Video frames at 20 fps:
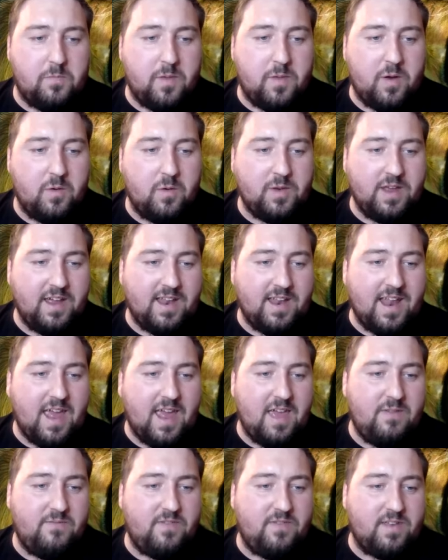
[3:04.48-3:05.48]
building a
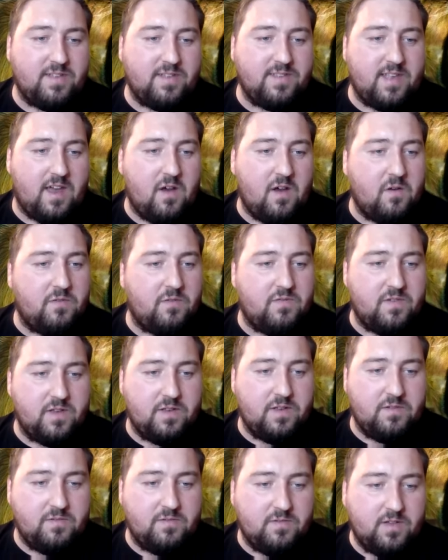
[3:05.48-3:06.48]
name for yourself
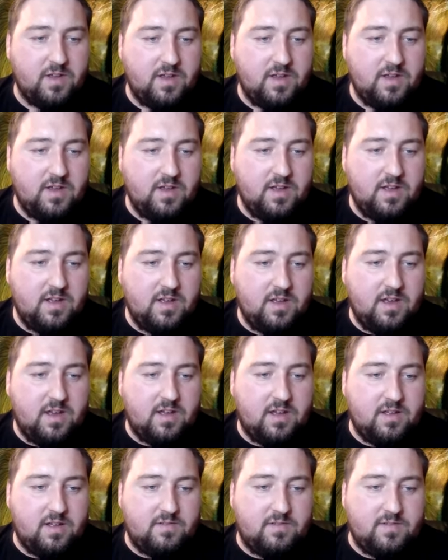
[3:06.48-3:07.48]
and
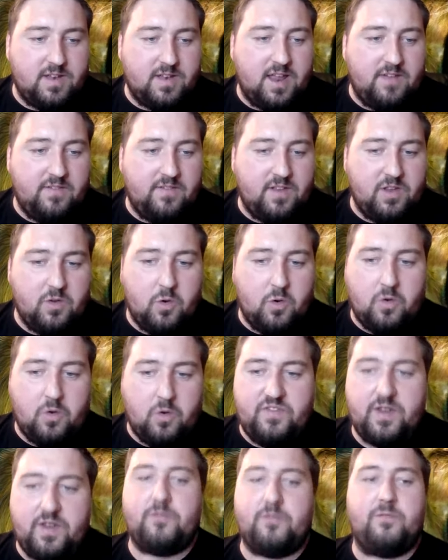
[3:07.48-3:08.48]
leaving your
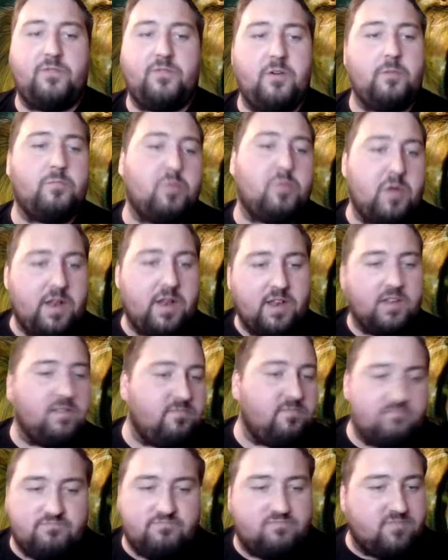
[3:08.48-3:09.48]
fit, footprint,
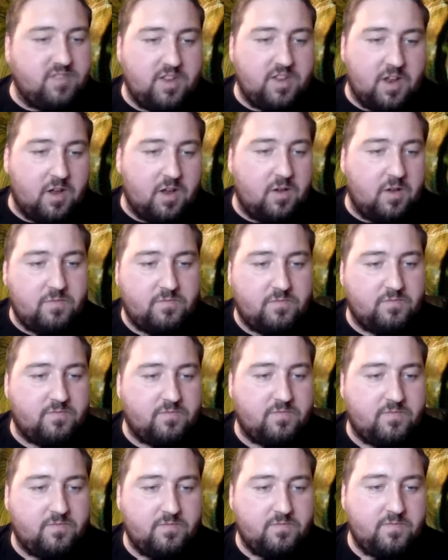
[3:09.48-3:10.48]
you know,
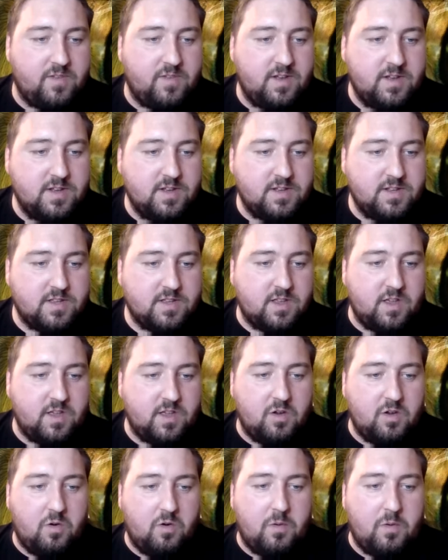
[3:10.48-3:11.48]
so that
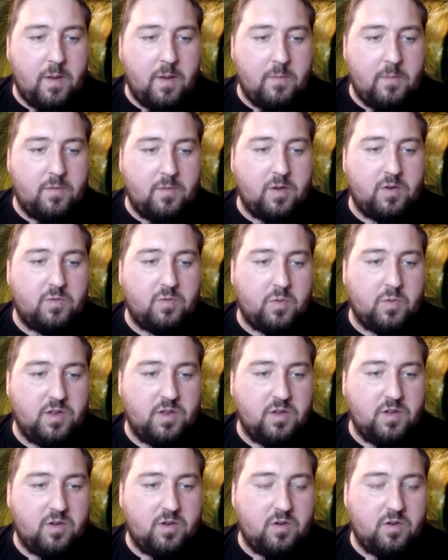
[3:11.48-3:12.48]
you're remembered when
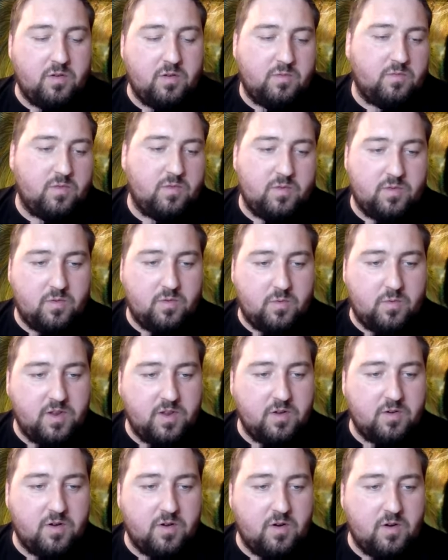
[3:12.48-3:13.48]
you are when
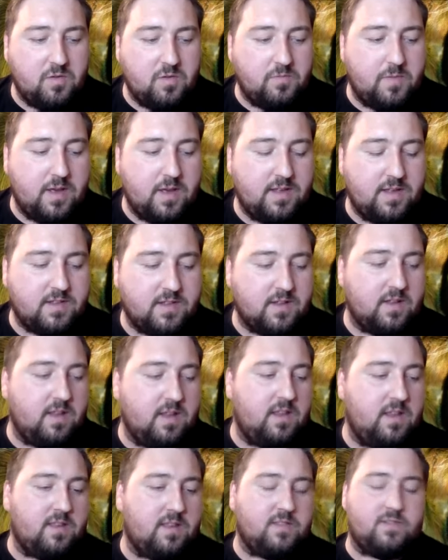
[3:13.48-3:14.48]
you're gone.
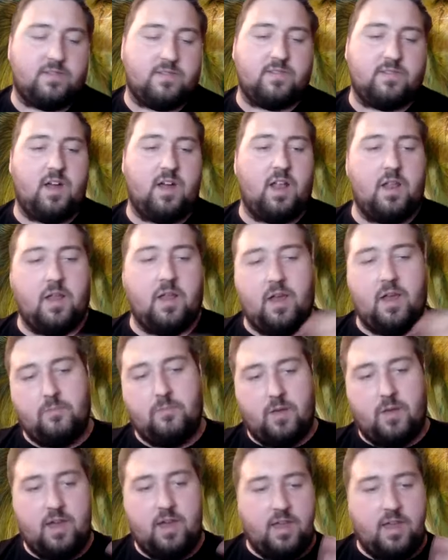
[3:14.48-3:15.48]
Basically, that's kind of like
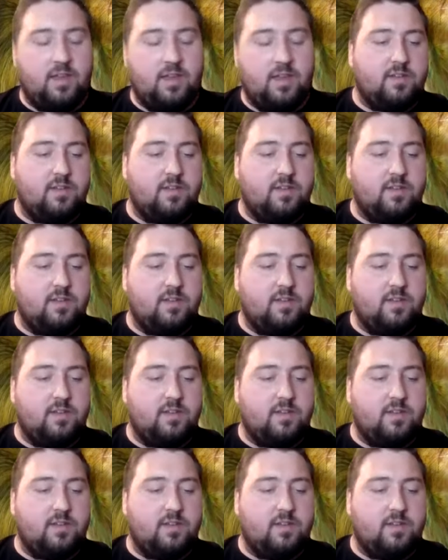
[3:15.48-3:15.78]
my